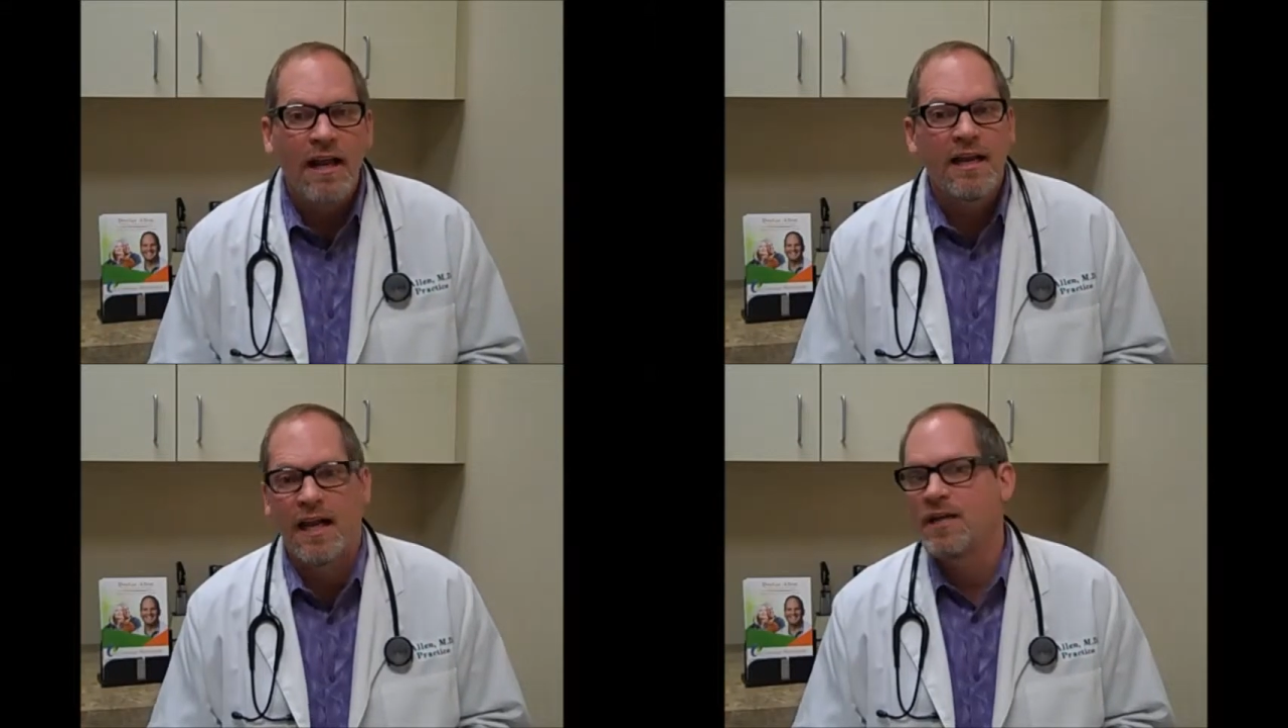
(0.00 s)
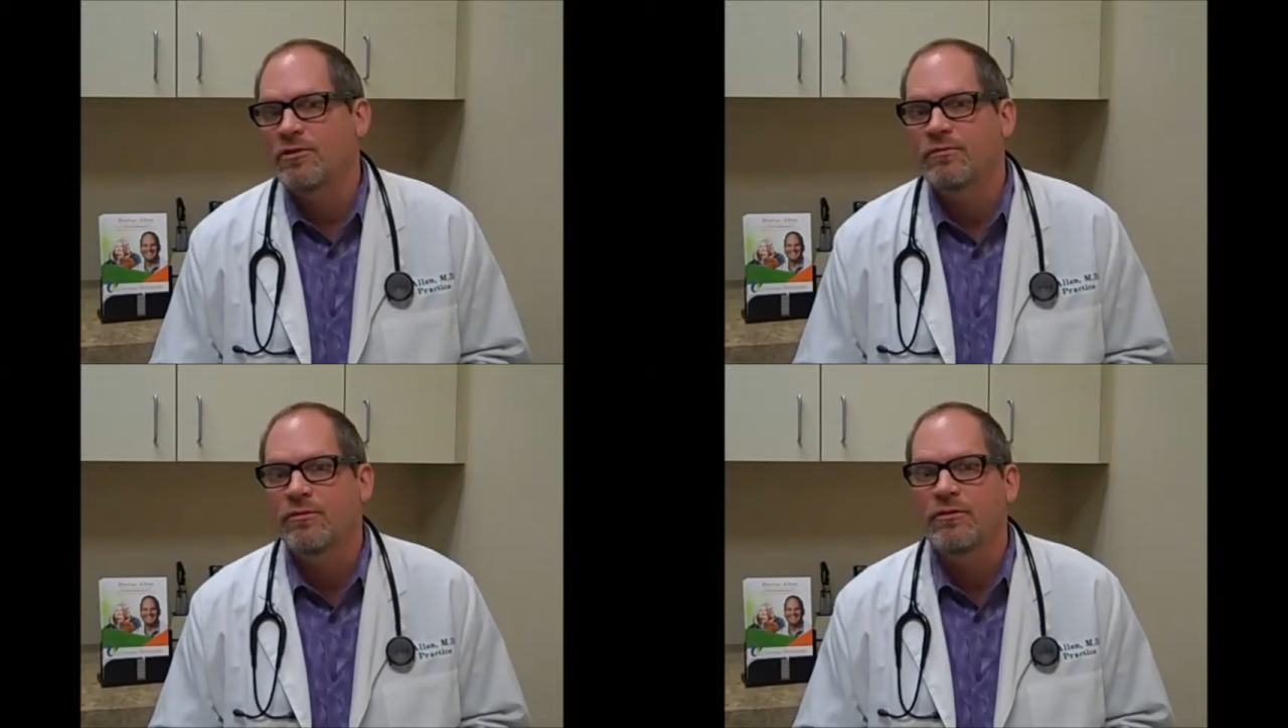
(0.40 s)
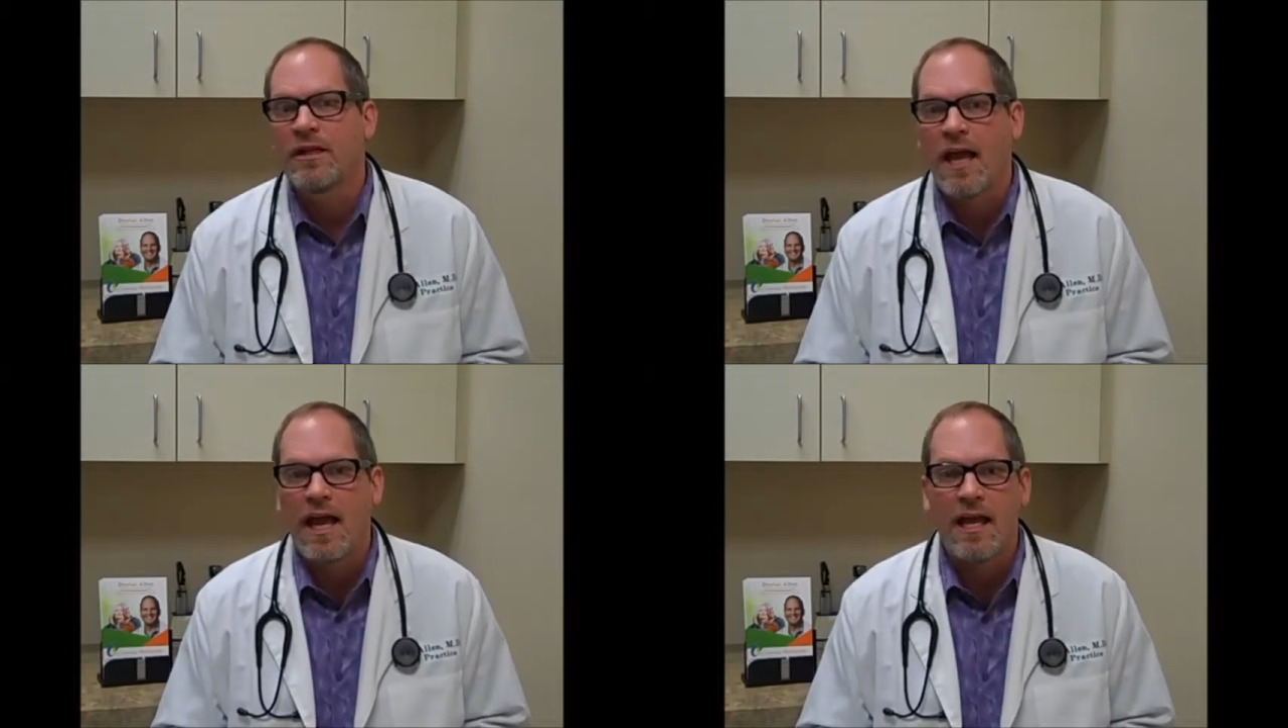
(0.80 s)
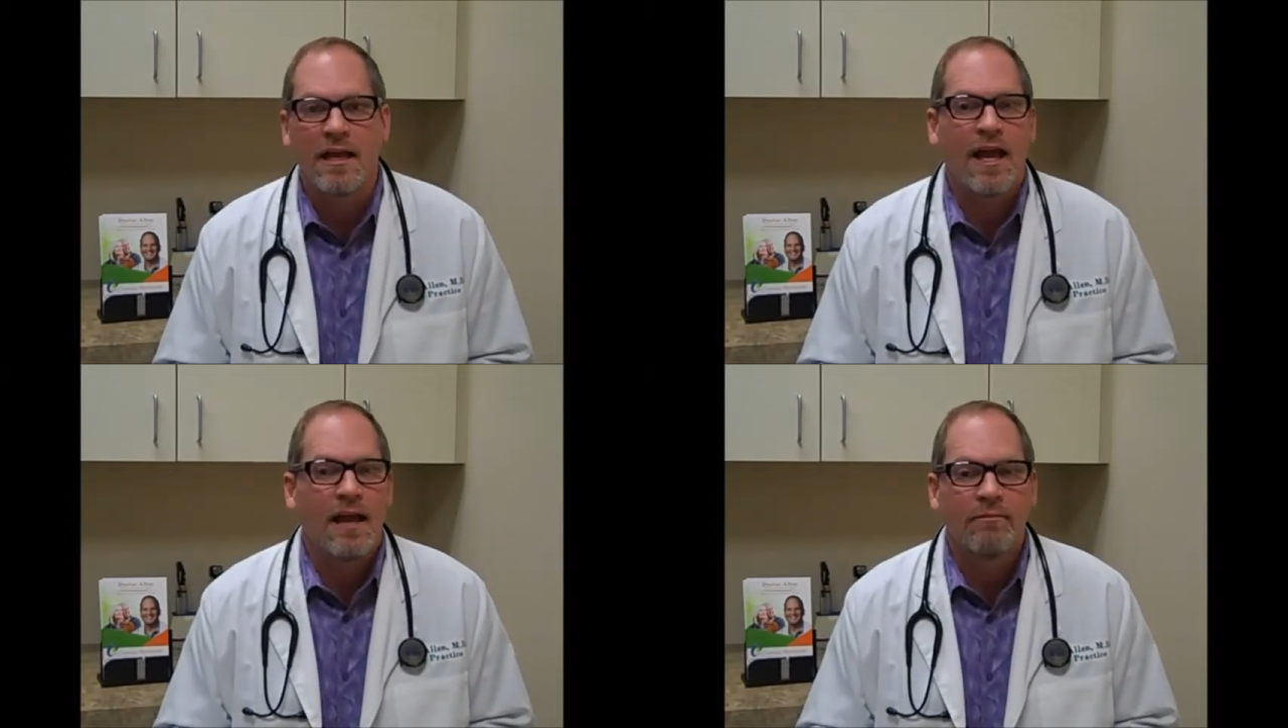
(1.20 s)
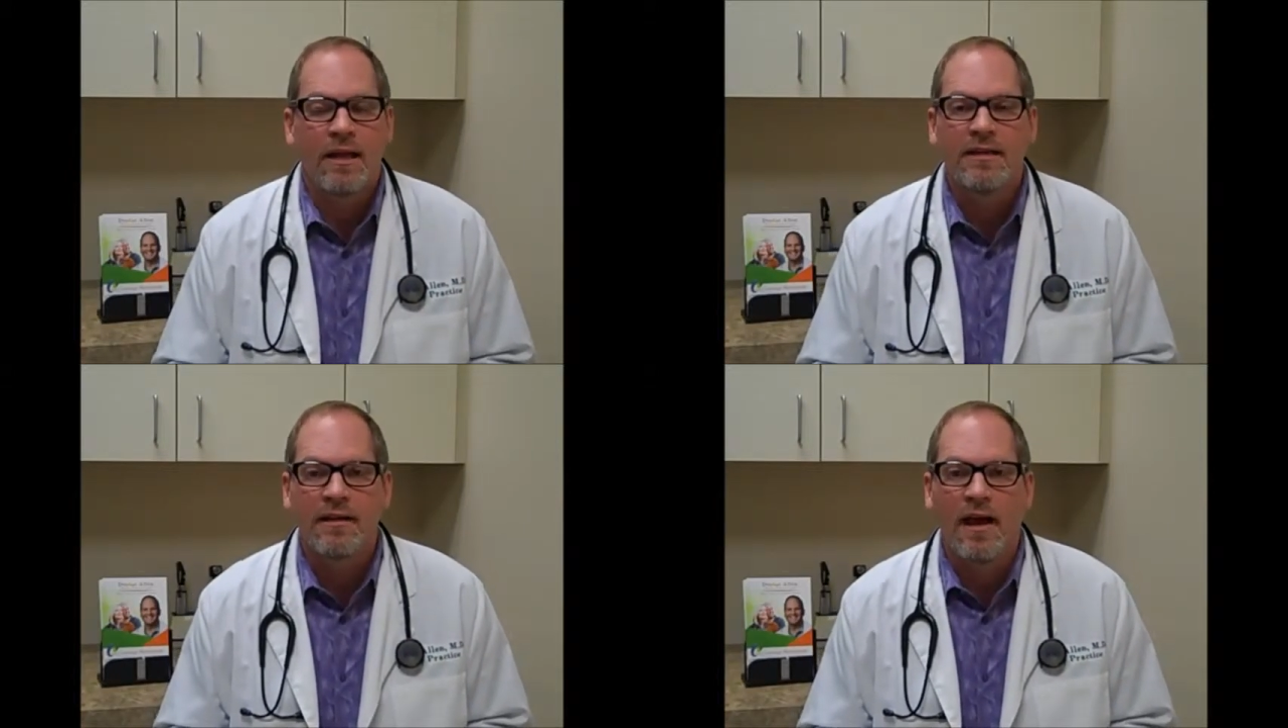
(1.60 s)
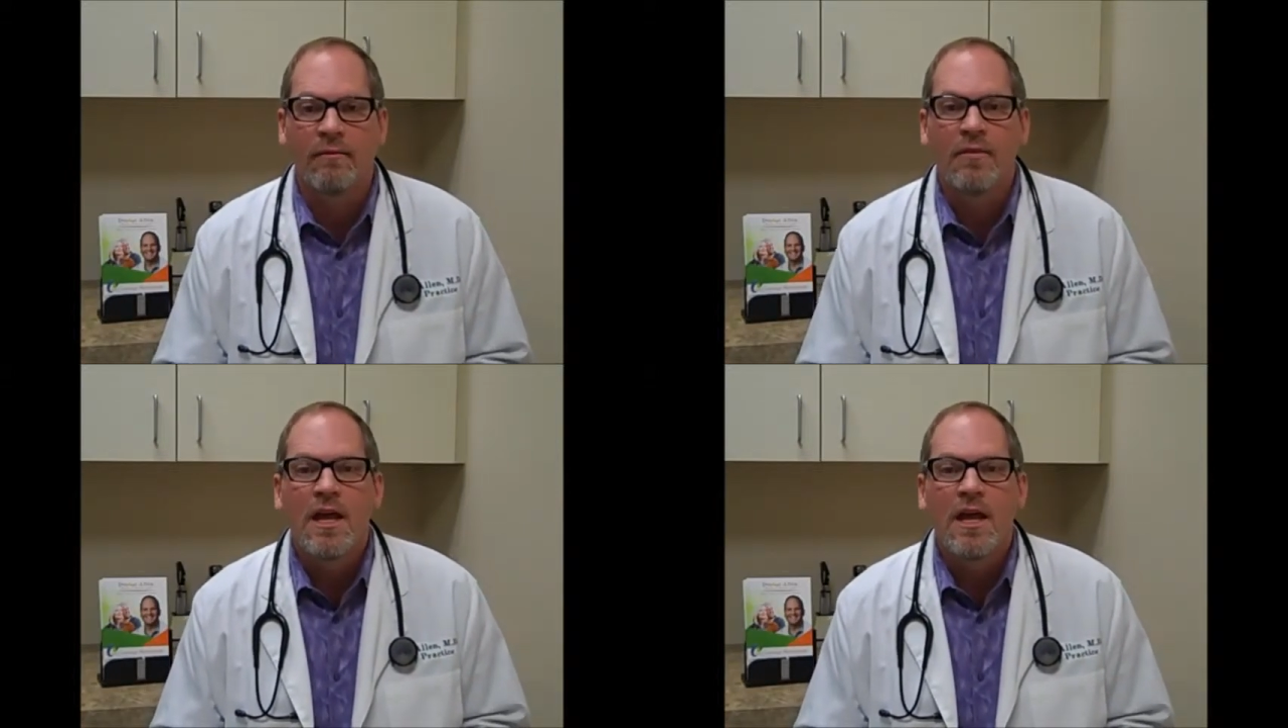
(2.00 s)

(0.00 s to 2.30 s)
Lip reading: and angel food cake at bedtime.